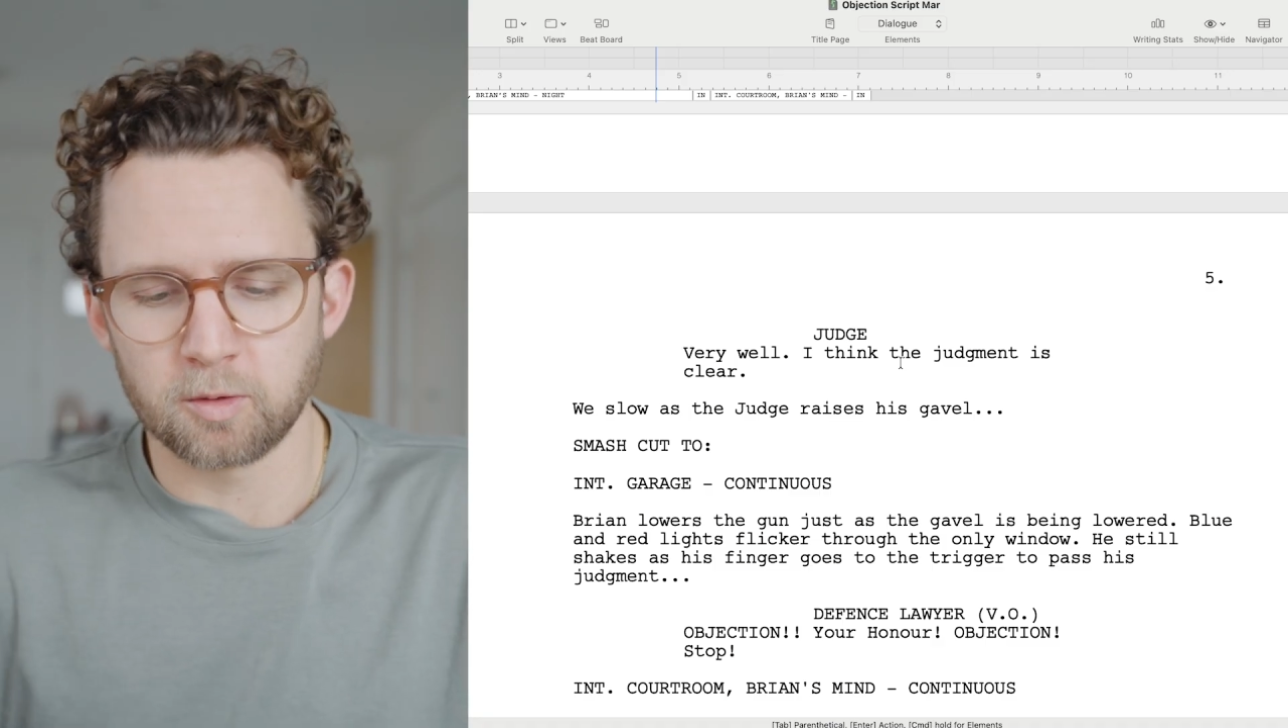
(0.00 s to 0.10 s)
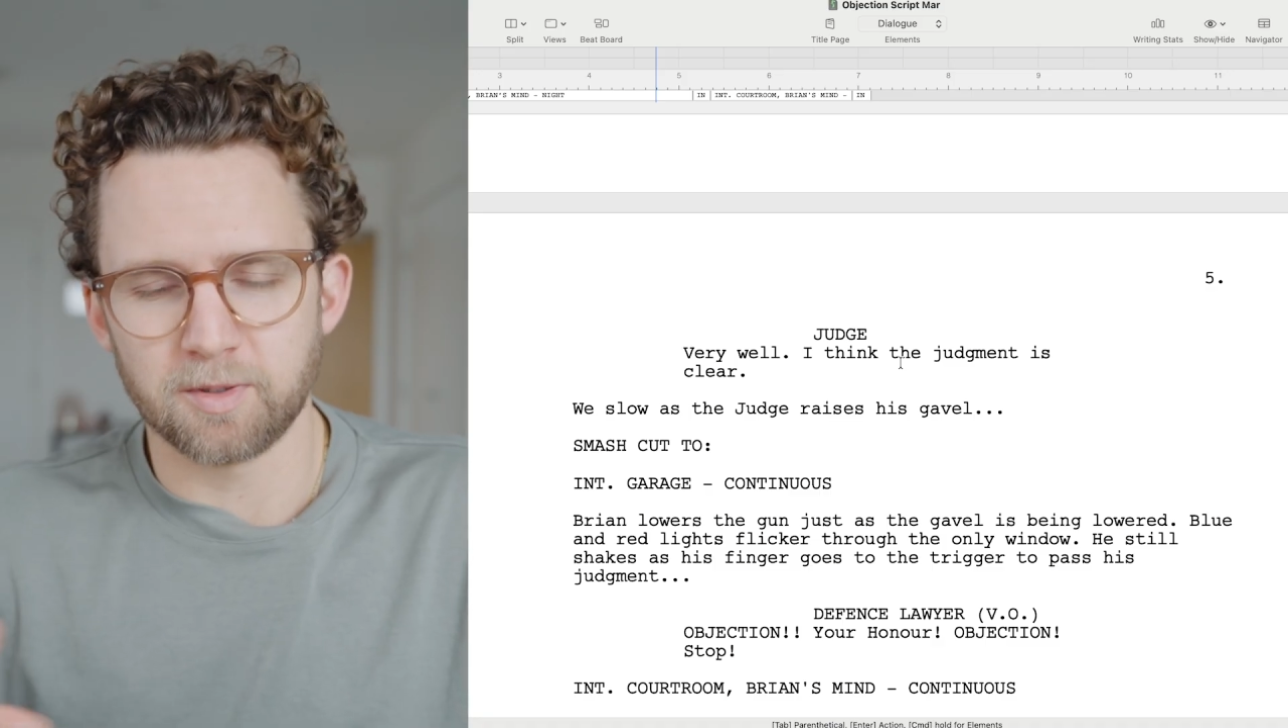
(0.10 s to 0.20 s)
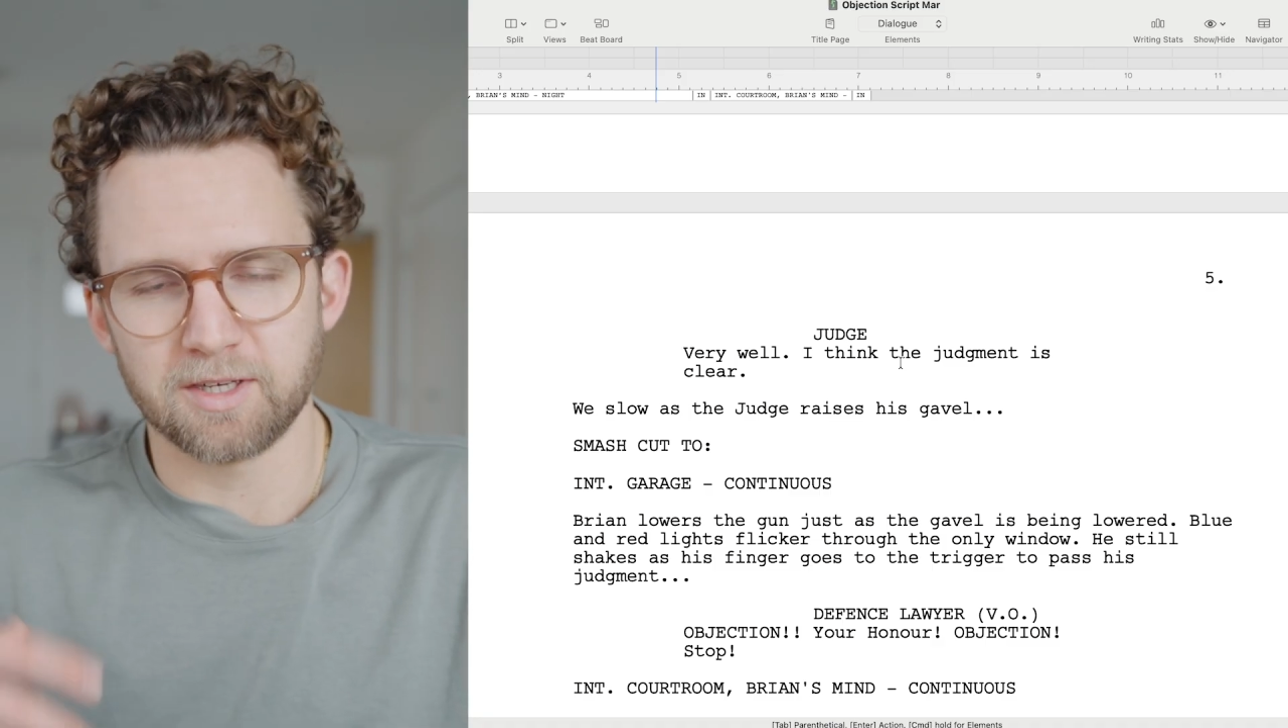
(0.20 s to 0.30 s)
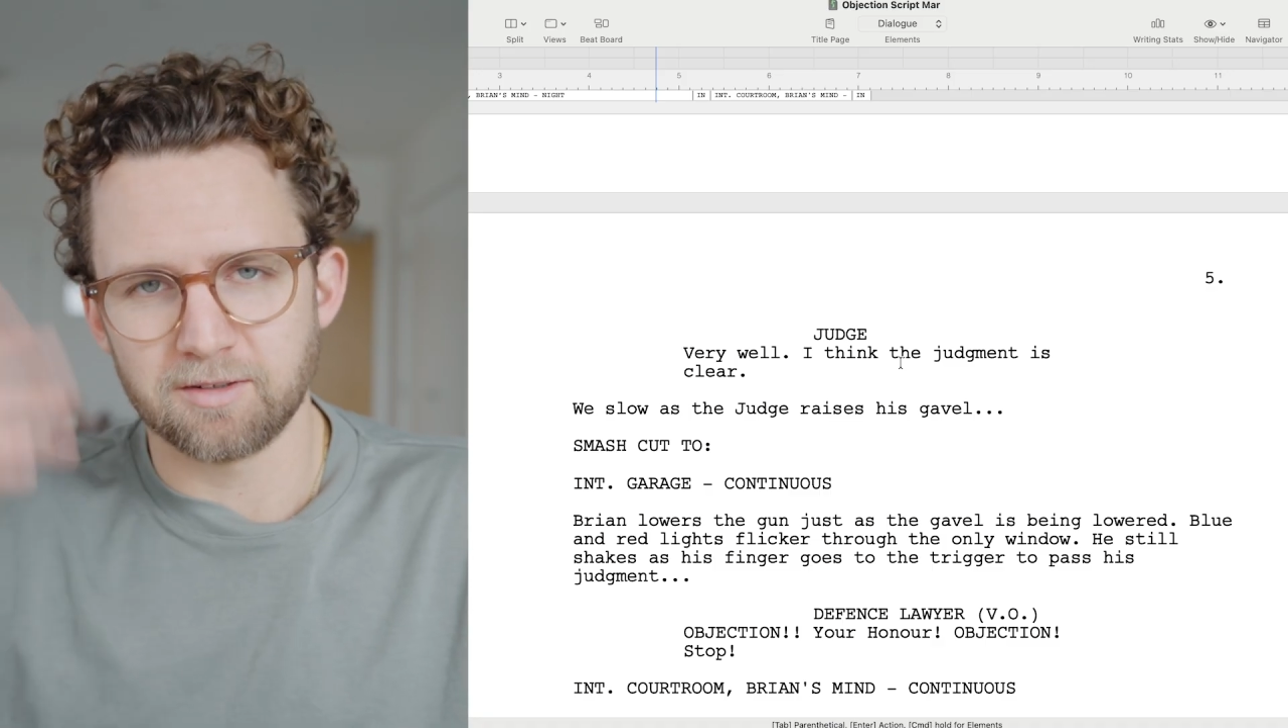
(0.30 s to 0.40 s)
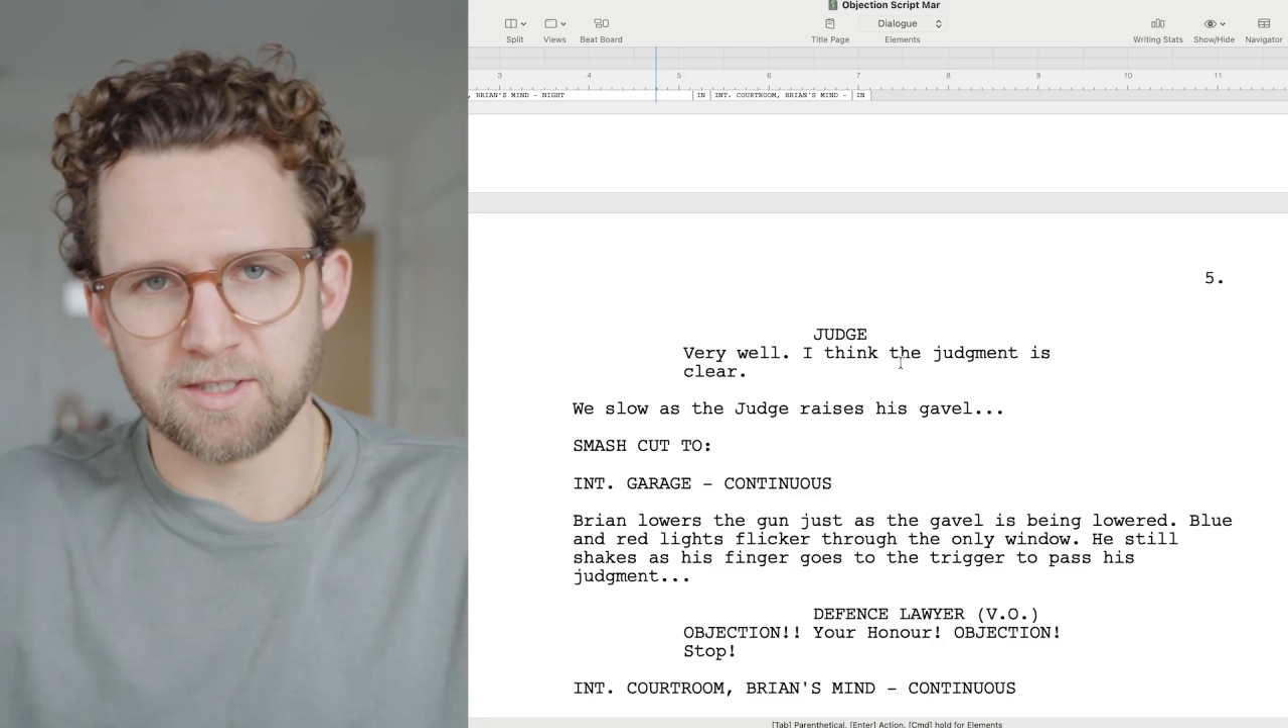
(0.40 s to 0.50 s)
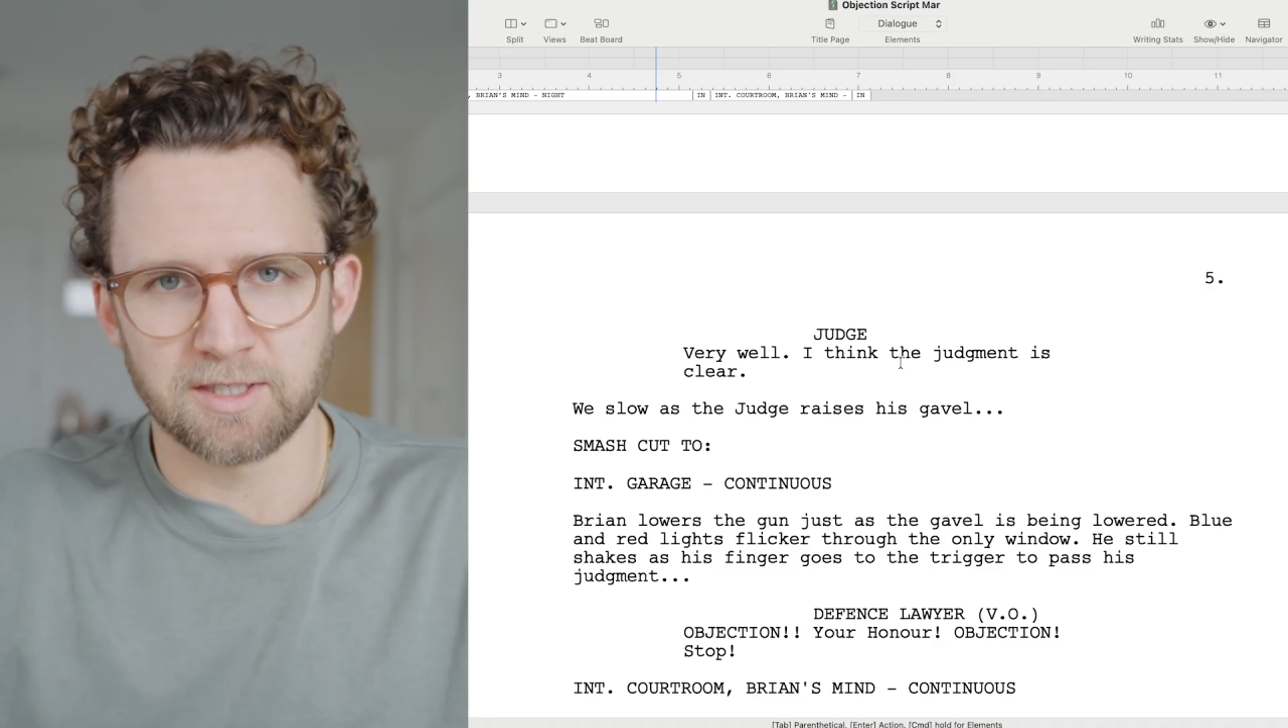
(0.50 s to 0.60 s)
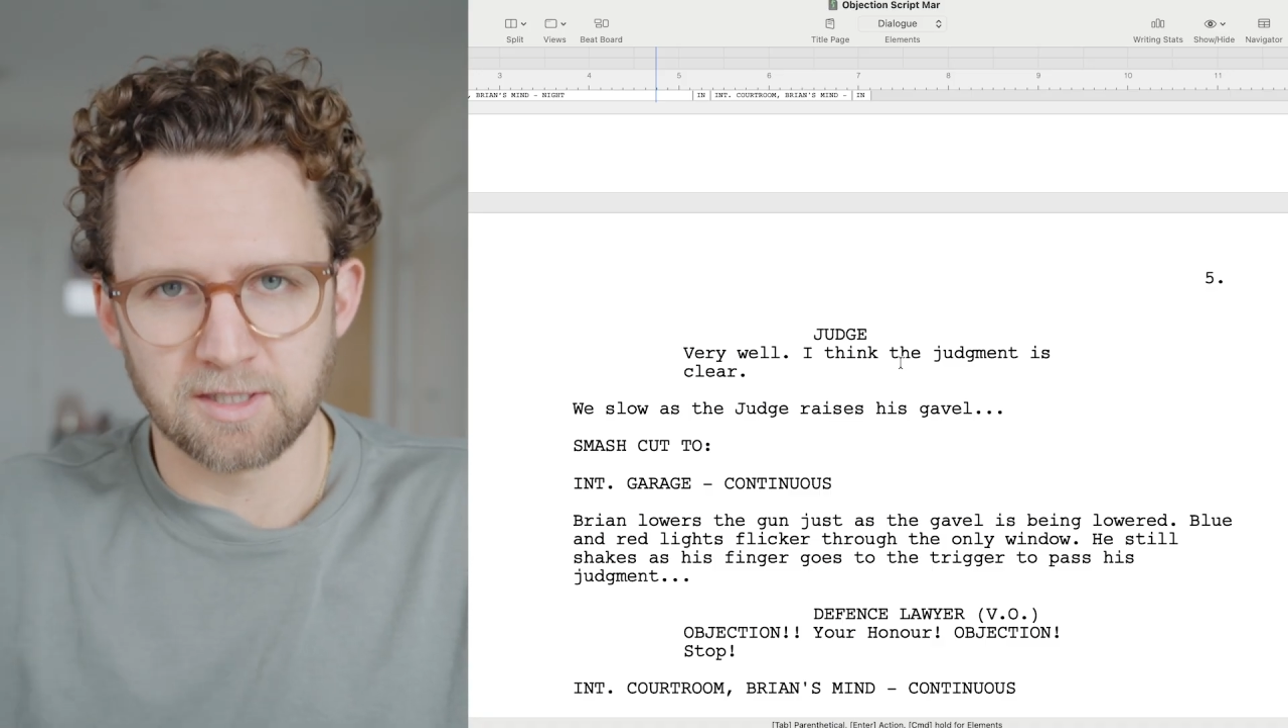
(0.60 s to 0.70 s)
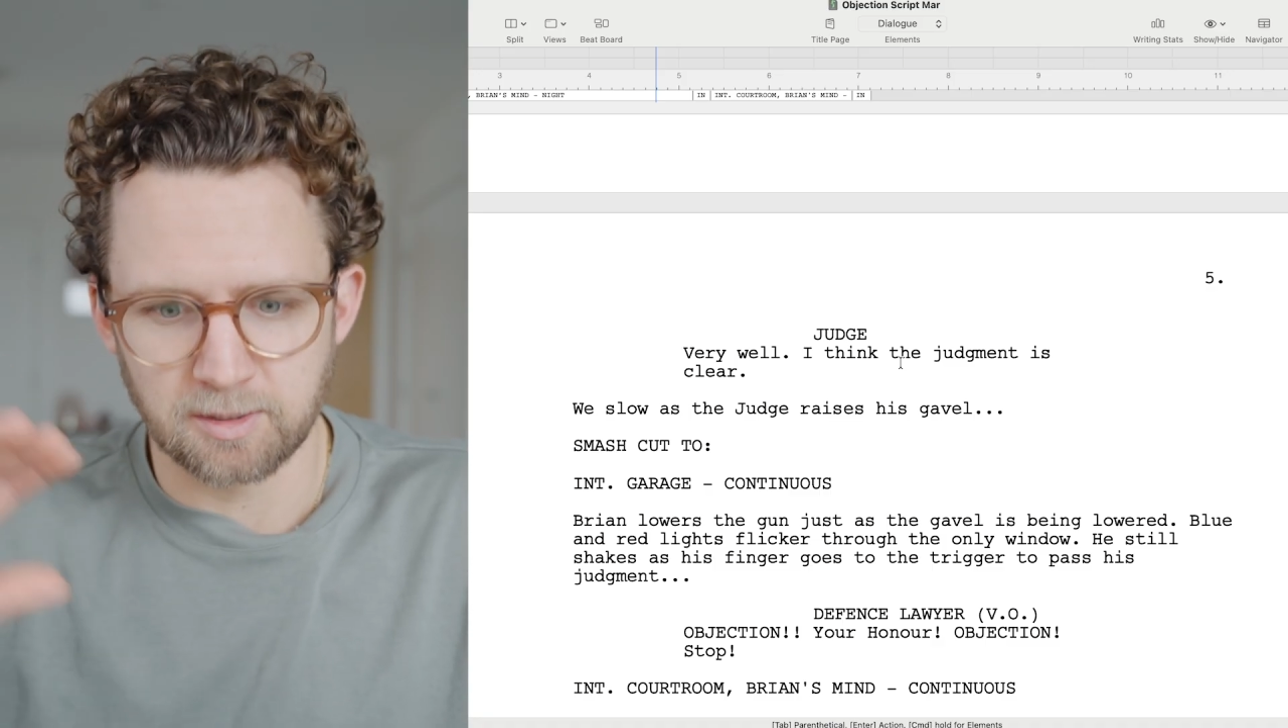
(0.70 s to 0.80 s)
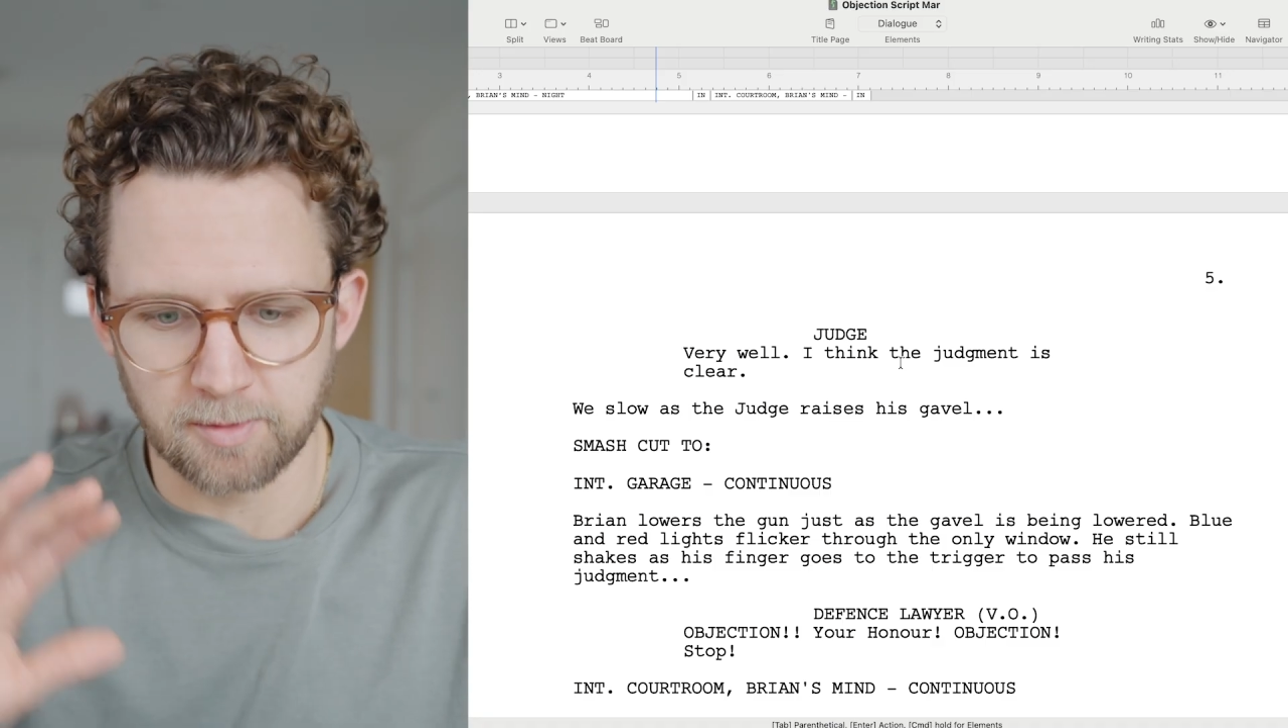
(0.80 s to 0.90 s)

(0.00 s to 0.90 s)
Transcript: but this is in his